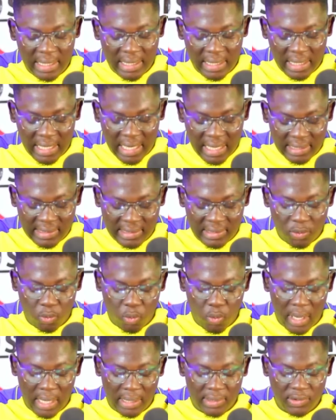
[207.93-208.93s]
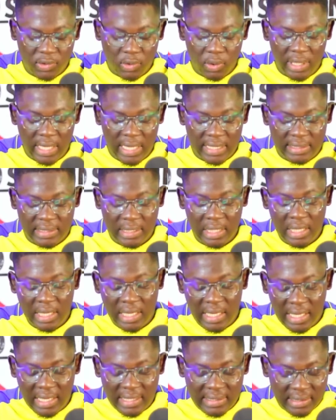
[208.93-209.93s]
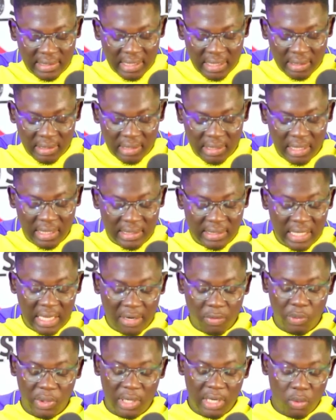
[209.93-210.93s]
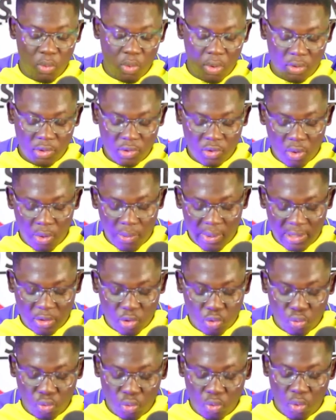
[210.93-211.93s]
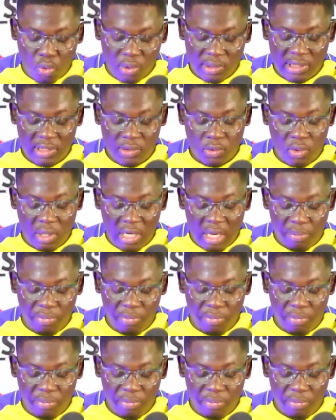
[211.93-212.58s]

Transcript: next one. So yes, he's done really well, scoring 2 goals. He scored a